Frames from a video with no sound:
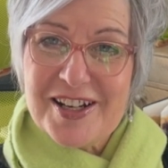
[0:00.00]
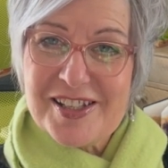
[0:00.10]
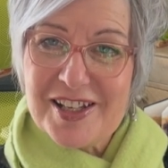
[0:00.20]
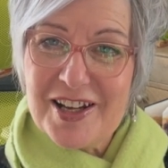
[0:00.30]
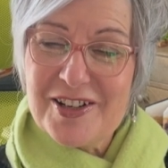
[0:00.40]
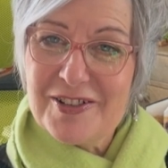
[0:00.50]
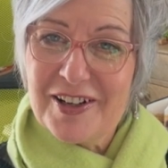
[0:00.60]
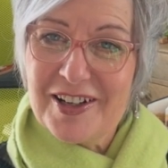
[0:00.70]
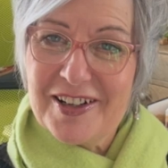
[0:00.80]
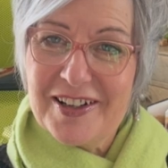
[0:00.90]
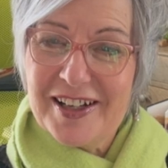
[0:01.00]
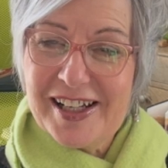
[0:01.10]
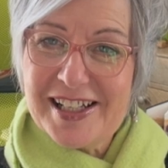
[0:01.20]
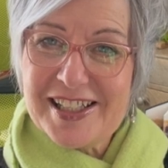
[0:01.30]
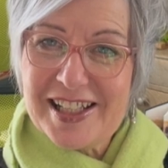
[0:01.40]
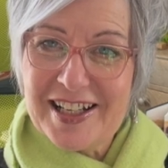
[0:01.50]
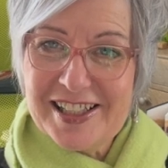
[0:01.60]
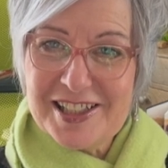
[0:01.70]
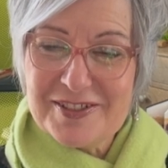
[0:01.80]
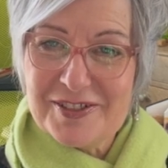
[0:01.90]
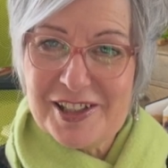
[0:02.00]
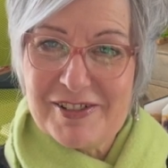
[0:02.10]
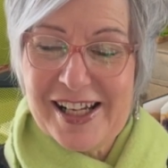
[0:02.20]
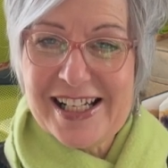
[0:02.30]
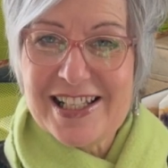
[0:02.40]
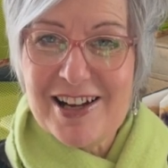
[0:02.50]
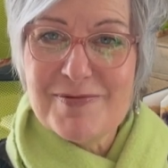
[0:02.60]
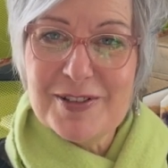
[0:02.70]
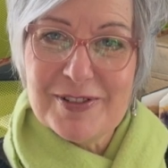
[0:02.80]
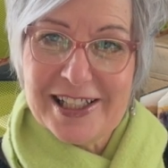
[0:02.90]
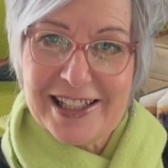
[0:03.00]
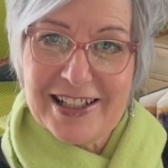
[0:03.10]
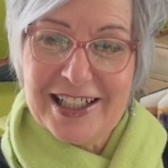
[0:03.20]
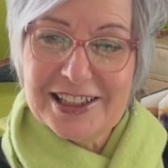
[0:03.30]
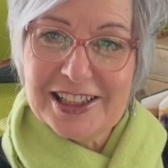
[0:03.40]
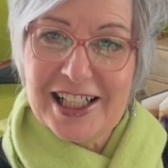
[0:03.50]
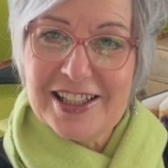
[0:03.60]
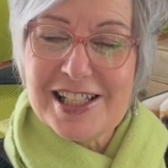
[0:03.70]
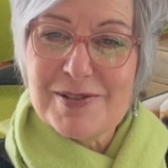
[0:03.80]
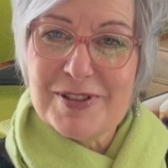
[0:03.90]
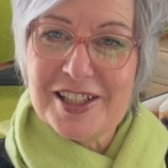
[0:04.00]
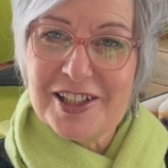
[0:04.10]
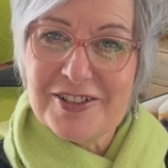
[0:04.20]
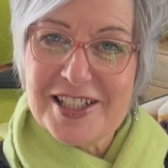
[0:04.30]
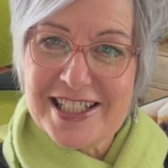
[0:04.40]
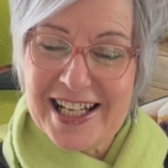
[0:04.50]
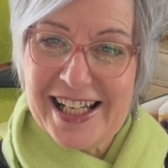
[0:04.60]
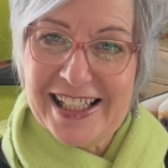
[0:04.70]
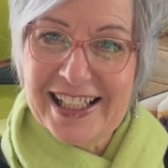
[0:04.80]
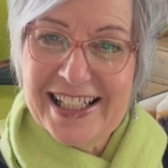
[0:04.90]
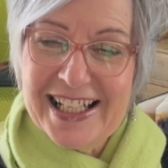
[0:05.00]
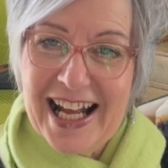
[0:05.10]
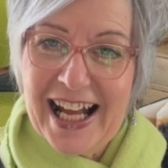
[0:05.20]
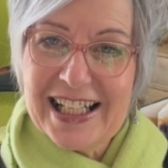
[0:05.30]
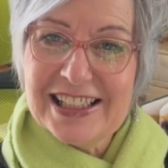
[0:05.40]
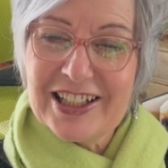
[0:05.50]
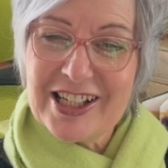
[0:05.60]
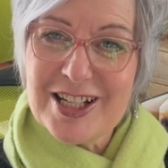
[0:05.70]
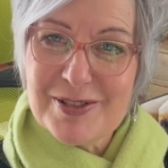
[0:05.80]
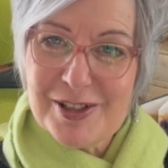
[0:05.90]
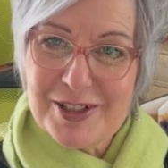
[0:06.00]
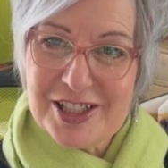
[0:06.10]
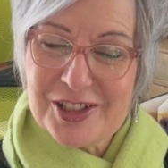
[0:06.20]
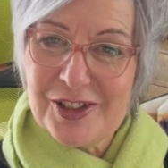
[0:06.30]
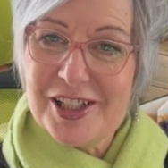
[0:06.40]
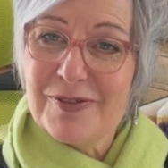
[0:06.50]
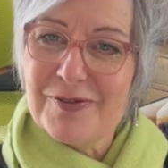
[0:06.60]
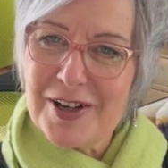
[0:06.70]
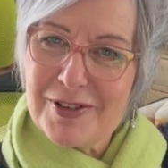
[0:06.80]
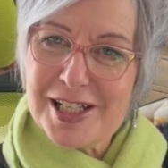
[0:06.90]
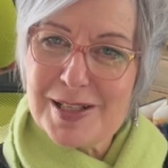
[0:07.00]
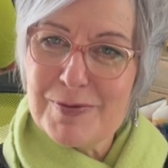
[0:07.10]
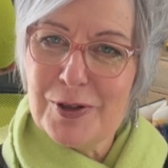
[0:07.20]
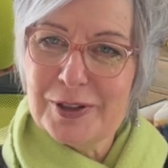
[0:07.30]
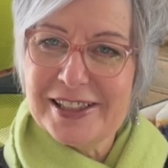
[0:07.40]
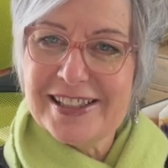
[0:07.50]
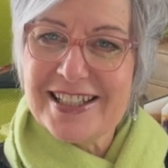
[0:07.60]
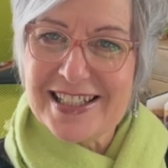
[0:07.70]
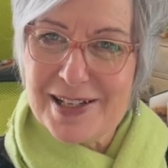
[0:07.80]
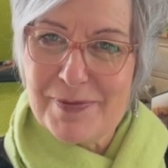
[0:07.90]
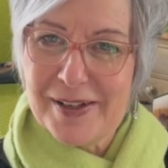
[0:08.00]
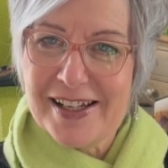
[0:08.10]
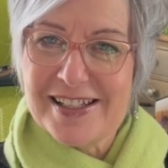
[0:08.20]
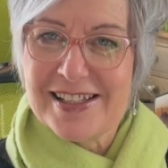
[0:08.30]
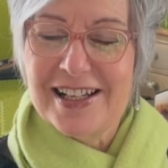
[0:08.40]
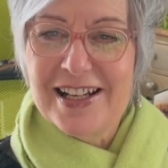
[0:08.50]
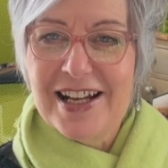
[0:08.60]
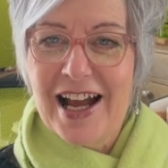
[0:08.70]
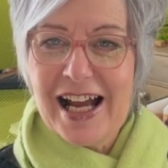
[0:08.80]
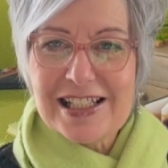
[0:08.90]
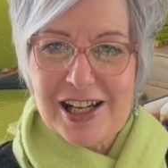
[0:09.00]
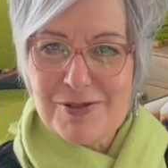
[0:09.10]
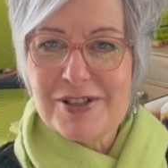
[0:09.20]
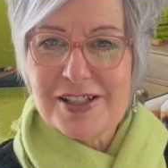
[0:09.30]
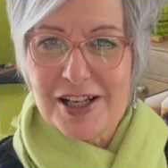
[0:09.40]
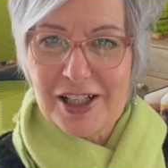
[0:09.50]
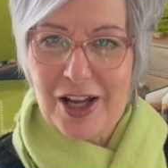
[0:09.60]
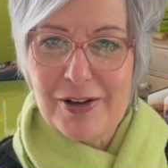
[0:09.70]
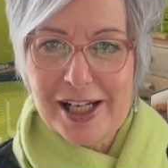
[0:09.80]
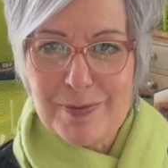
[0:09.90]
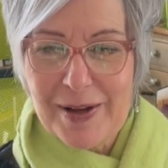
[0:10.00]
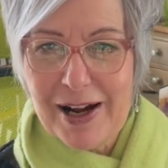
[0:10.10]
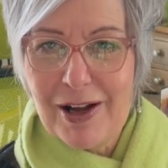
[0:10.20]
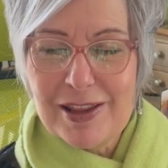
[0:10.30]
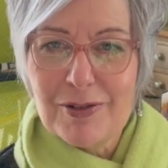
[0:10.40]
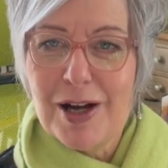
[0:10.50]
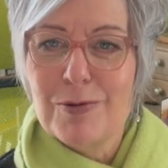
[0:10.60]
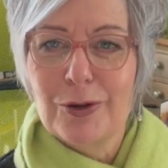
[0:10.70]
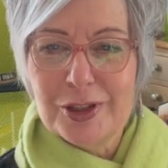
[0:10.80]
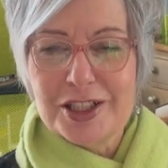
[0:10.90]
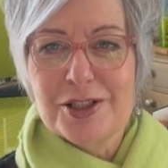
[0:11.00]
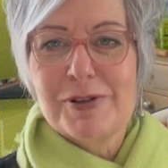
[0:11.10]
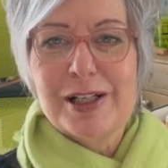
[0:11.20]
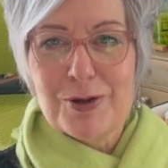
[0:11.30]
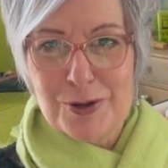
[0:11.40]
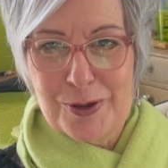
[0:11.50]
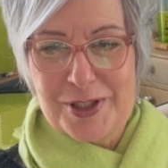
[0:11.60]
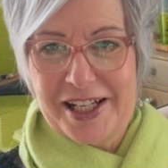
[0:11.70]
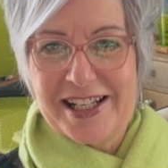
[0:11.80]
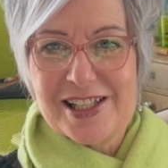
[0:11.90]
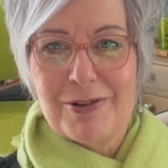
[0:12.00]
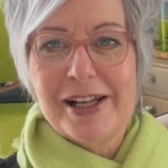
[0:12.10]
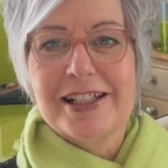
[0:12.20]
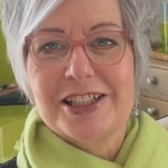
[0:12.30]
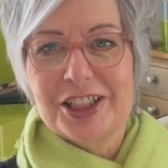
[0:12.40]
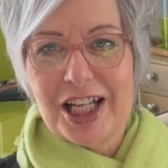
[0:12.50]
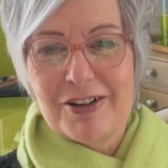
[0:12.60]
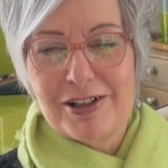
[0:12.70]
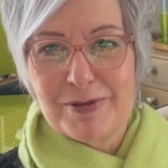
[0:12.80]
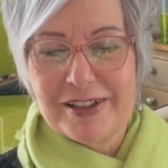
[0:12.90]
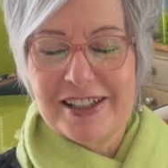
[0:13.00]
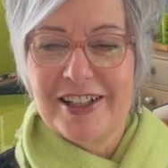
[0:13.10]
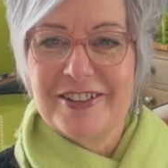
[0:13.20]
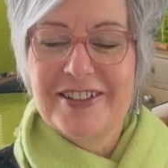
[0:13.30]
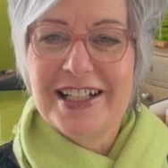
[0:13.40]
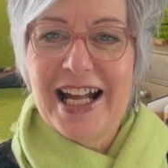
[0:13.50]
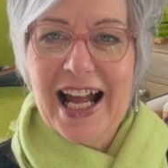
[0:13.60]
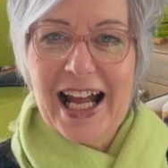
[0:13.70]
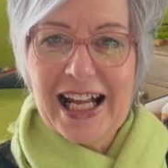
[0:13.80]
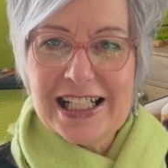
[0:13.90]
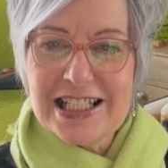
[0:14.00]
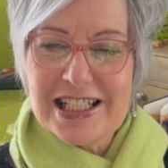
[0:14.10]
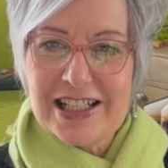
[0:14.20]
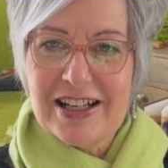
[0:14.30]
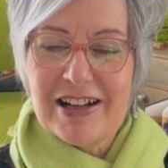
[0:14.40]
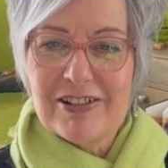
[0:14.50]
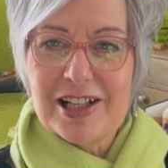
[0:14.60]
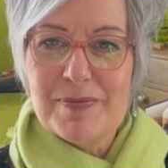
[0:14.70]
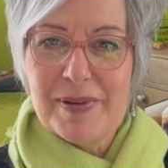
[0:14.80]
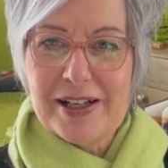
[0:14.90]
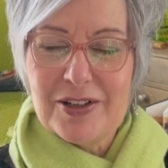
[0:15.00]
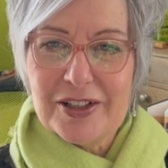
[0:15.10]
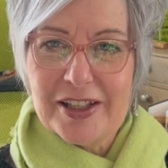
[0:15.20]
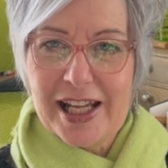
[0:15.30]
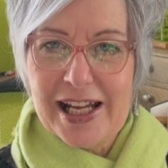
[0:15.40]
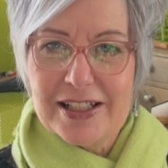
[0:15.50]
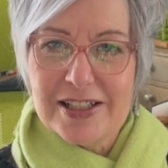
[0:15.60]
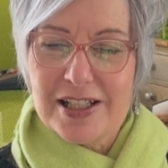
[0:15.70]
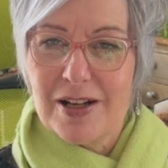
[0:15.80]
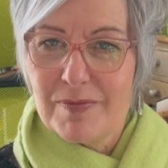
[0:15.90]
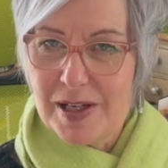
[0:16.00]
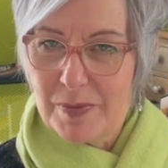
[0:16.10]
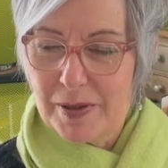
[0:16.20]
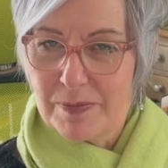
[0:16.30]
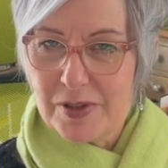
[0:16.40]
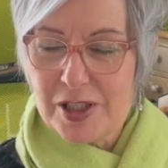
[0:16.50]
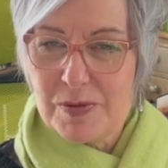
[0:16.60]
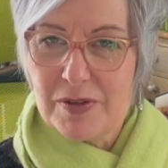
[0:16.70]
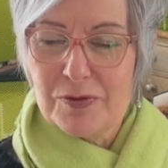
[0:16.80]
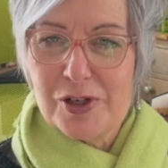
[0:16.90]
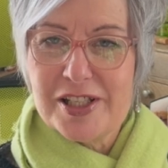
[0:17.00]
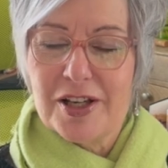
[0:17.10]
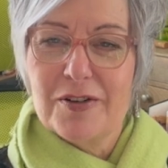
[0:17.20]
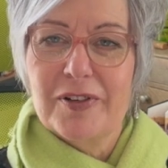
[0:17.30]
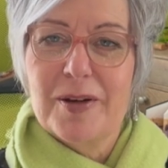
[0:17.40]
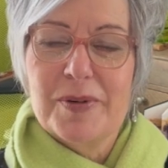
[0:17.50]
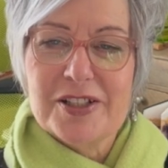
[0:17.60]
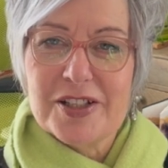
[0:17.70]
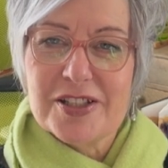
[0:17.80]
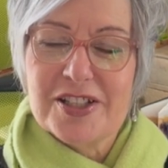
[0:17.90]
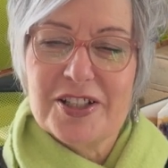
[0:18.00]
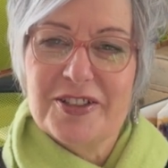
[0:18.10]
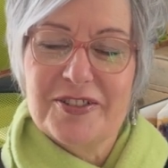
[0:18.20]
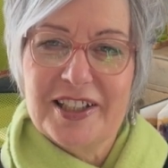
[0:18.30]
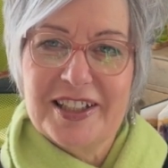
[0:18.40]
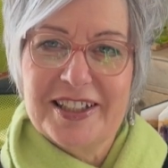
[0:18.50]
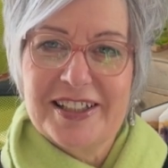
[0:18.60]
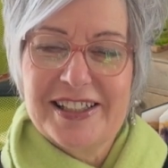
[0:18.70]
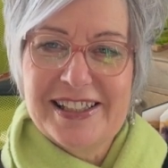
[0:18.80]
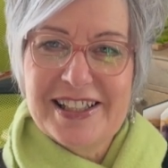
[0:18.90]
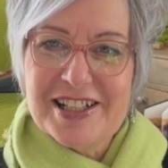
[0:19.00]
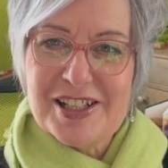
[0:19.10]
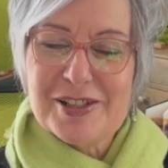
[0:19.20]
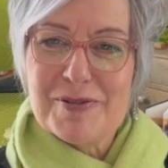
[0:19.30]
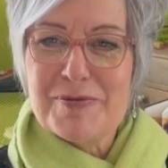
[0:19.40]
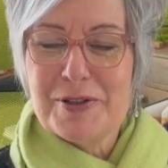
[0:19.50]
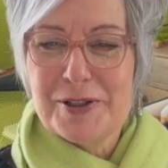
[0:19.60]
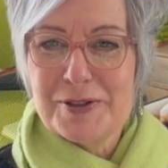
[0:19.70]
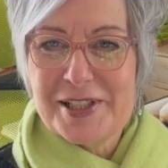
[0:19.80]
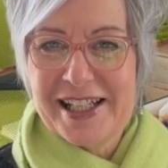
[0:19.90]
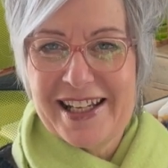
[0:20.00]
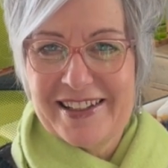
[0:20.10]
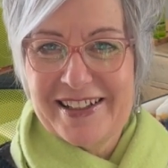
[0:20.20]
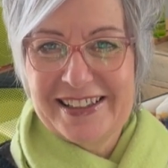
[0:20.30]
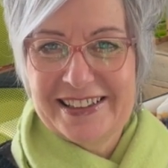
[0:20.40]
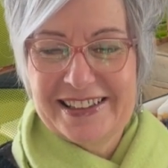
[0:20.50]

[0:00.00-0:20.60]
So uh, it's kind of with great excitement, really, that I share this with you today. And I hope you enjoy the very small little snippets. As I was going about, I thought I wanted to record it so I could share it with you. And uh, I'll come back on at the end, uh, maybe just with a voiceover, but just to, uh, to sort of pull it all together.